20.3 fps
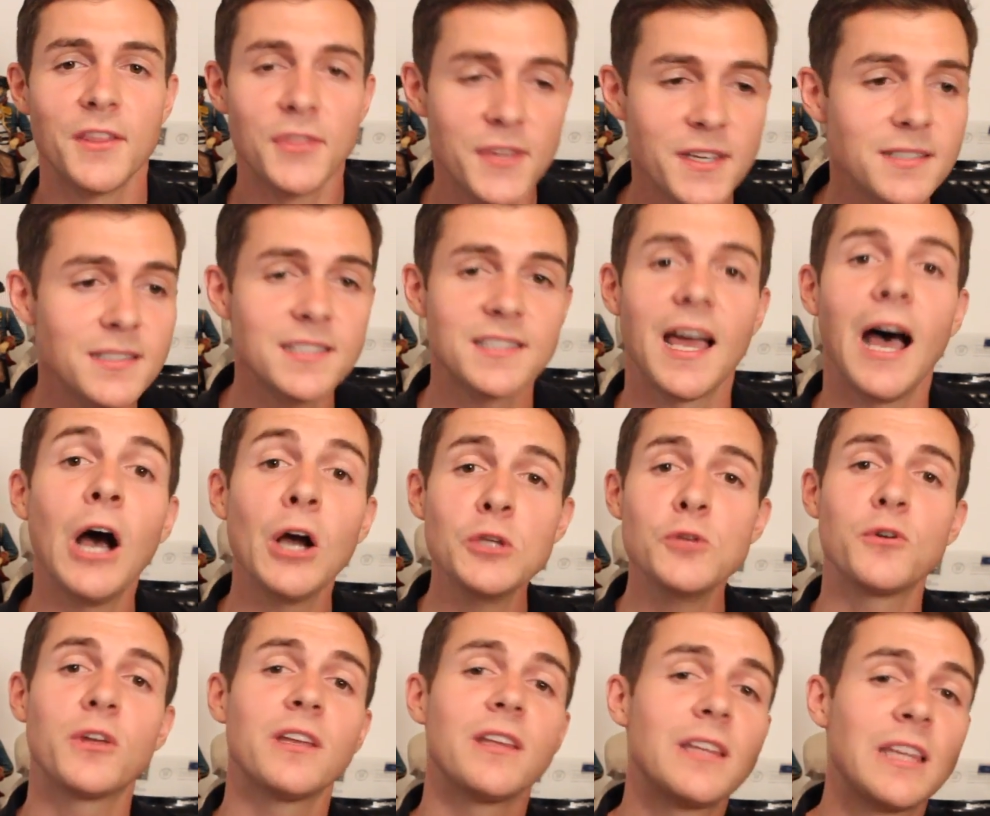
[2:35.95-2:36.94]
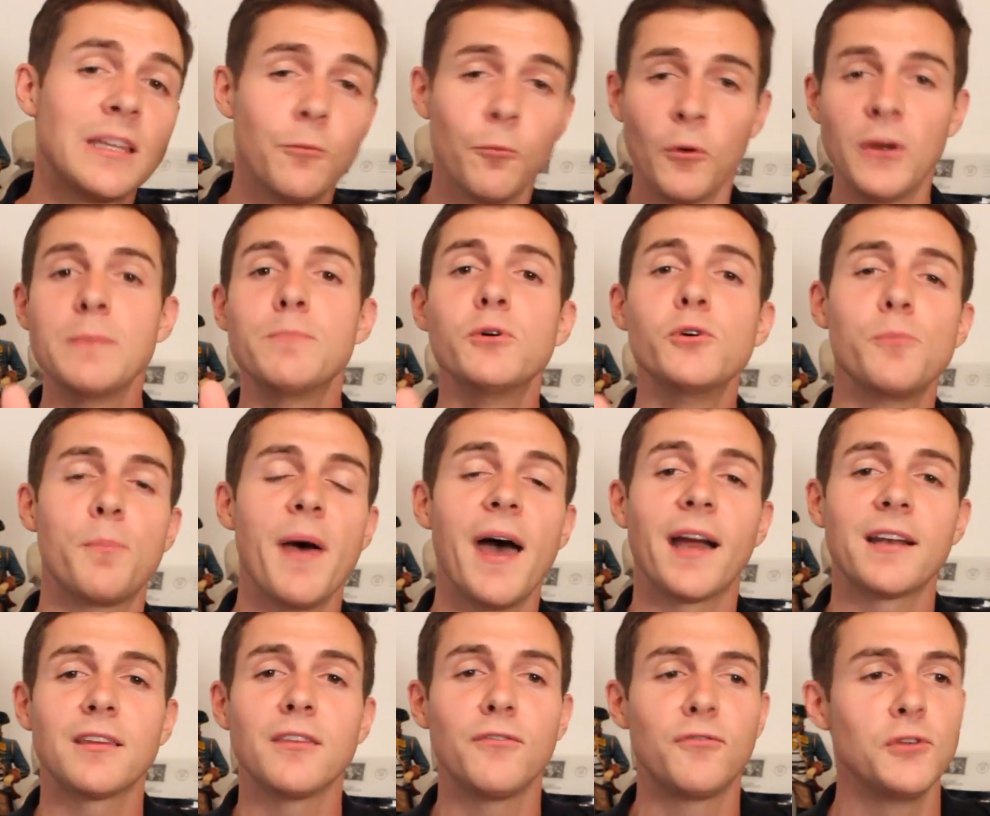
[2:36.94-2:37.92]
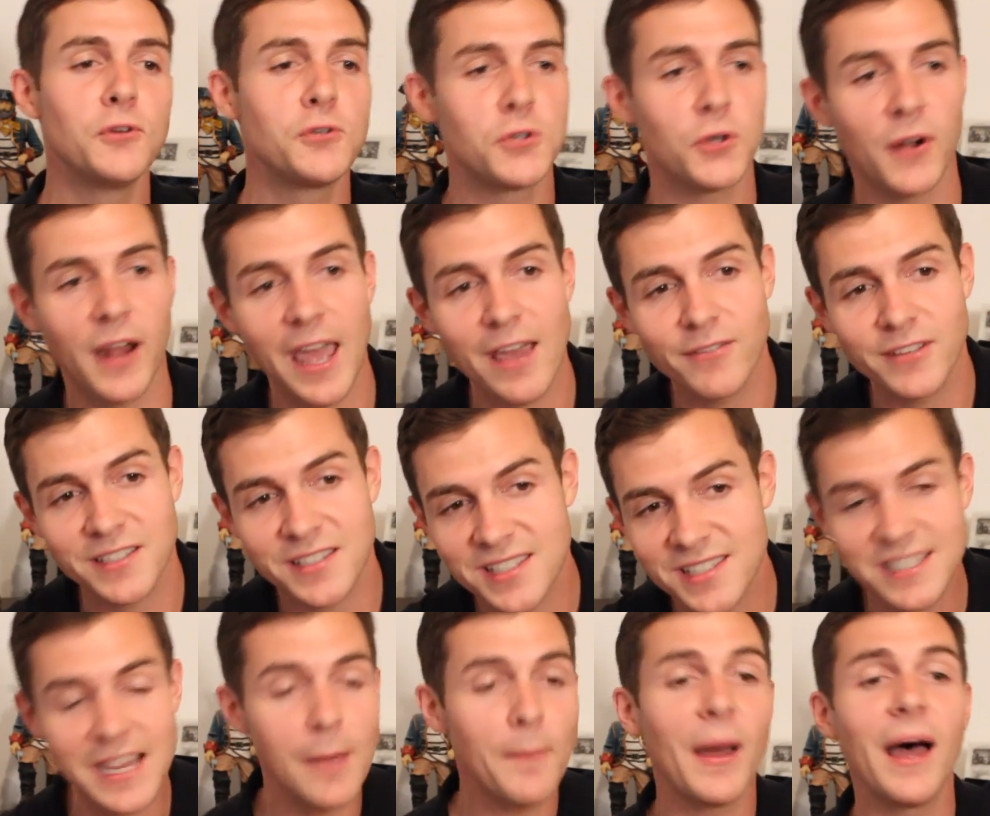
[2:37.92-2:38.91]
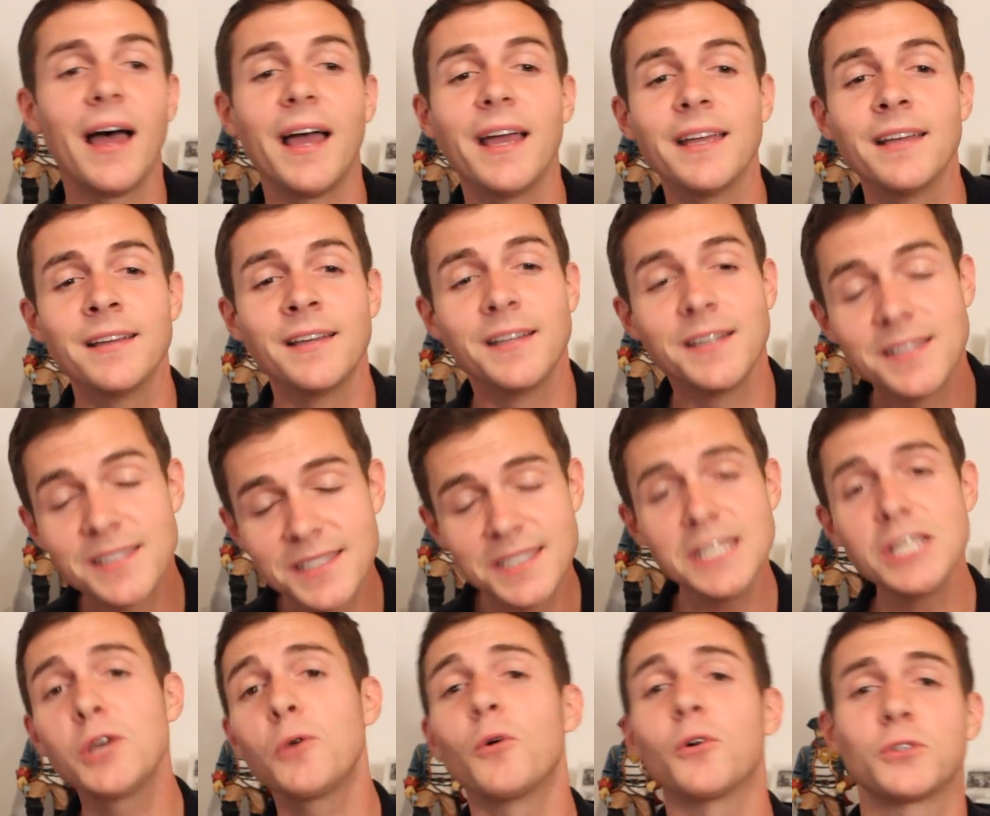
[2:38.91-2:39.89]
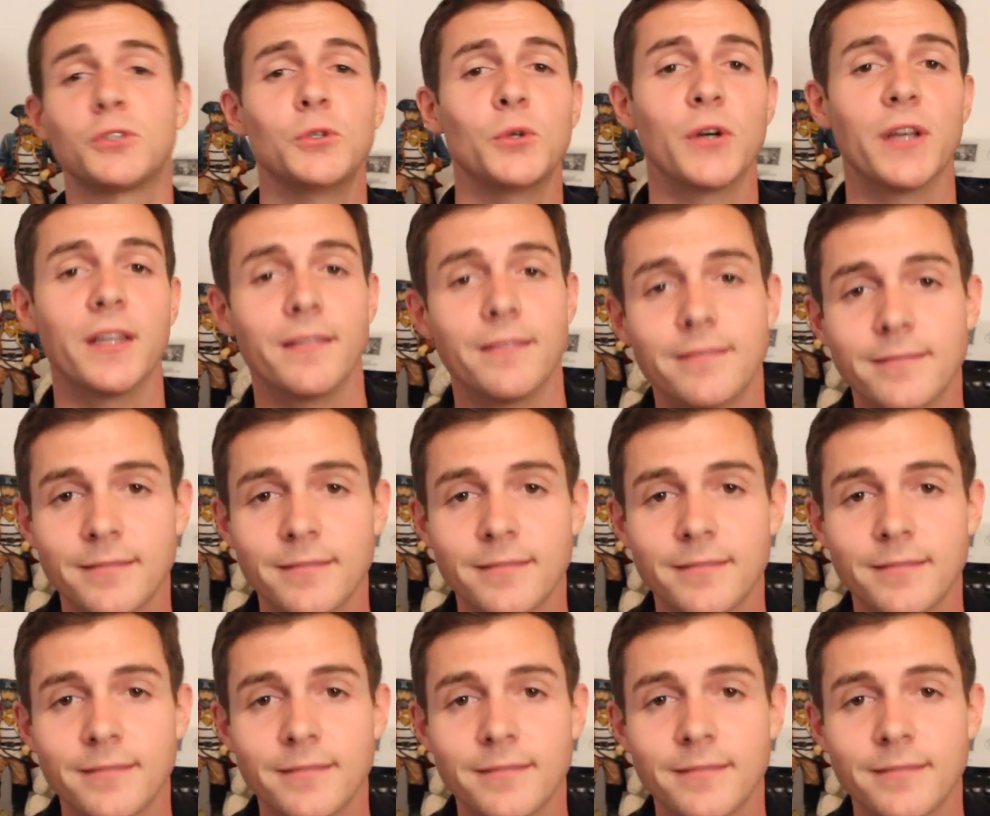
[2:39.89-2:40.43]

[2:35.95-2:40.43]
This is how you can reboot Back to the Future and have a semi-sequel to it.